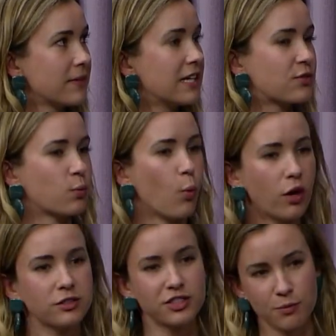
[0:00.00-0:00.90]
it's
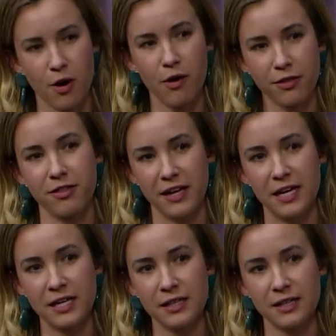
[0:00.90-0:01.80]
one small
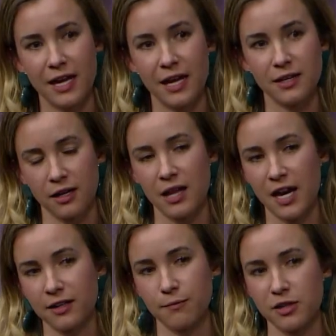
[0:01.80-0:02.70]
thing that a
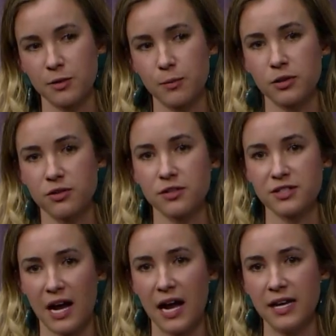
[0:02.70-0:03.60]
lot of companies might put to the
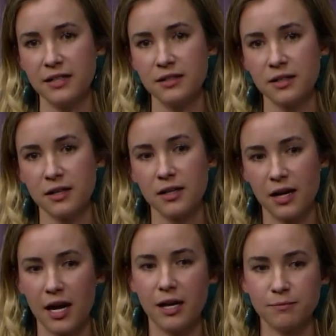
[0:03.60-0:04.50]
side,
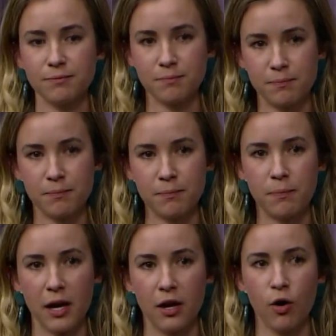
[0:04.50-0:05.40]
um,
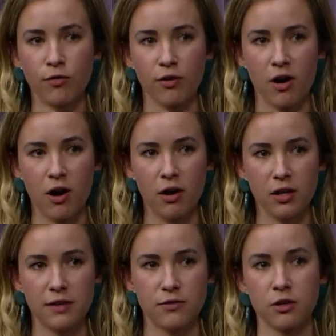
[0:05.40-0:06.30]
but
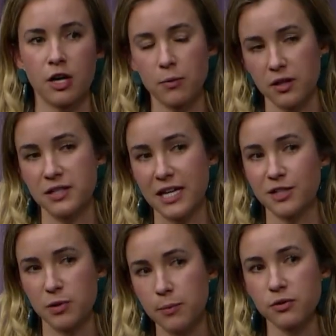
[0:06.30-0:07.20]
overall, if you're a company that
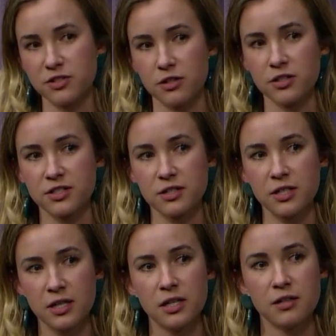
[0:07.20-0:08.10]
takes people
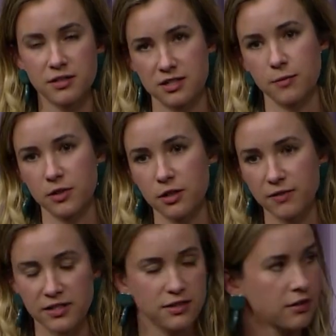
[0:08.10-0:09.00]
seriously, this is something you're
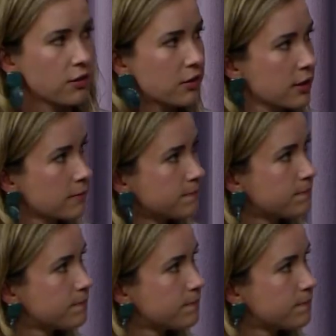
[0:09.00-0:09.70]
investing in early.